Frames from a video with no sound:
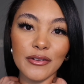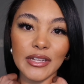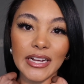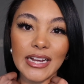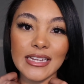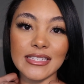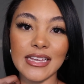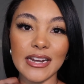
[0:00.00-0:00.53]
Like
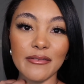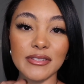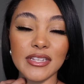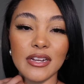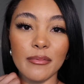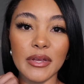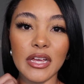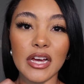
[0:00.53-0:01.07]
I said, it was
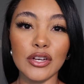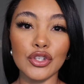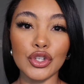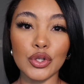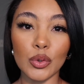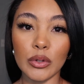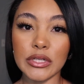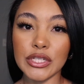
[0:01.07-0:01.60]
going to be a
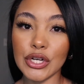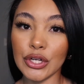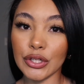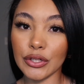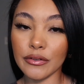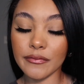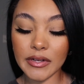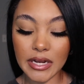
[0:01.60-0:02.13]

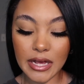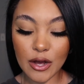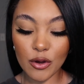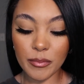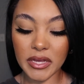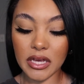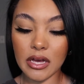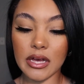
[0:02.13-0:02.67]
shorter video
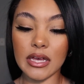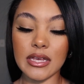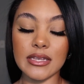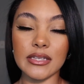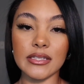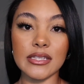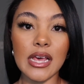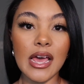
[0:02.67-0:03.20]

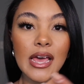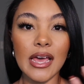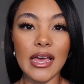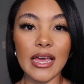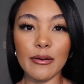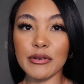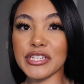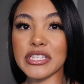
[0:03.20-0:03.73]
because
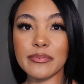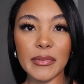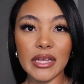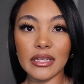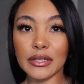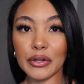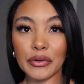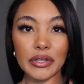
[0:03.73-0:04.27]
it was just me
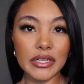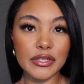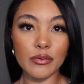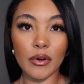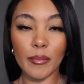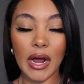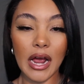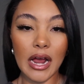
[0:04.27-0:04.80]
literally
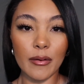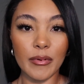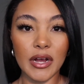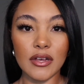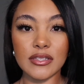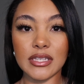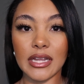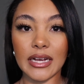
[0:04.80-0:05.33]
doing my
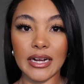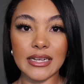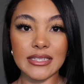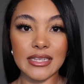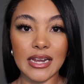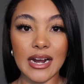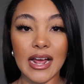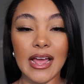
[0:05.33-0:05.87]
eyebrows, and like I
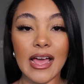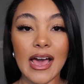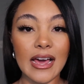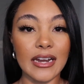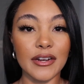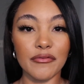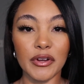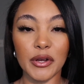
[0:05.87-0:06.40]
said, I
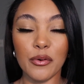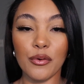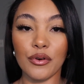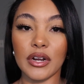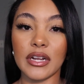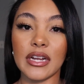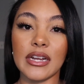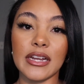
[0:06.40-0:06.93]
hadn't
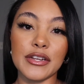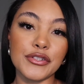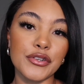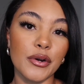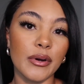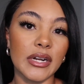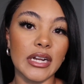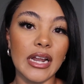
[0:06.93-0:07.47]
recorded an
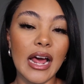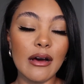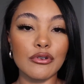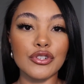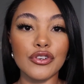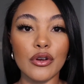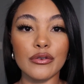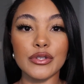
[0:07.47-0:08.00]
intro and an
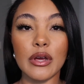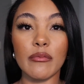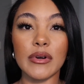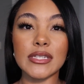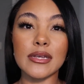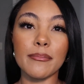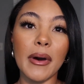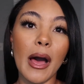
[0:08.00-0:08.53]
outro, so I
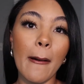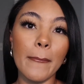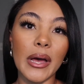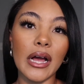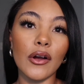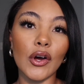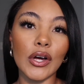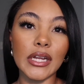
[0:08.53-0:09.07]
wanted to pop
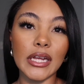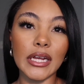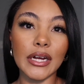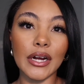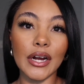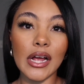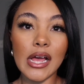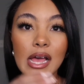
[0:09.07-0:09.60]
back on
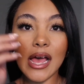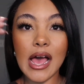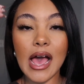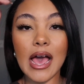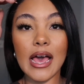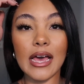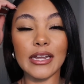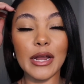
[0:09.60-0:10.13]
here
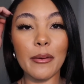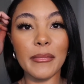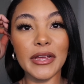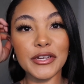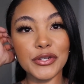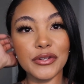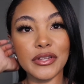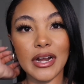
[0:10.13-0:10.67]
and make
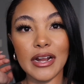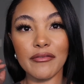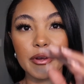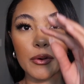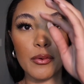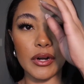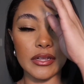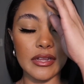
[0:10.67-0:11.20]
sure that I
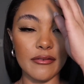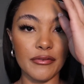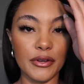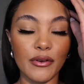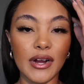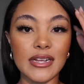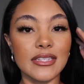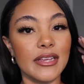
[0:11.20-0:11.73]
recorded that for you
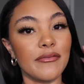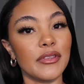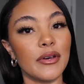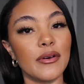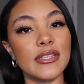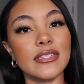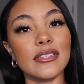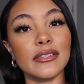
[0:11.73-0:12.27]
guys, even though
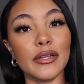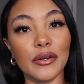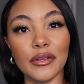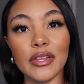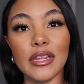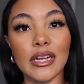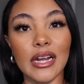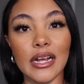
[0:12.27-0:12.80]
it's
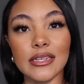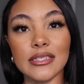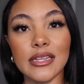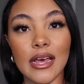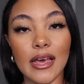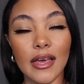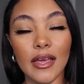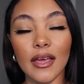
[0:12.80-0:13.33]
literally the next
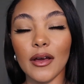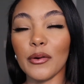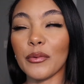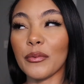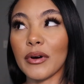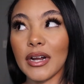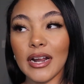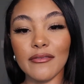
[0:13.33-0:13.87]
day.
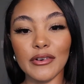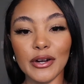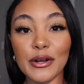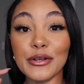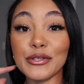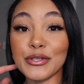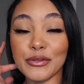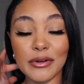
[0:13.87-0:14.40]

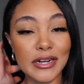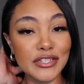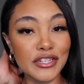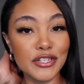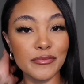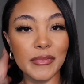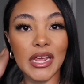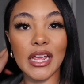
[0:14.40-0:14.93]
Whatever, do not
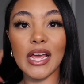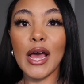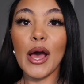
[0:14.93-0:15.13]
judge me.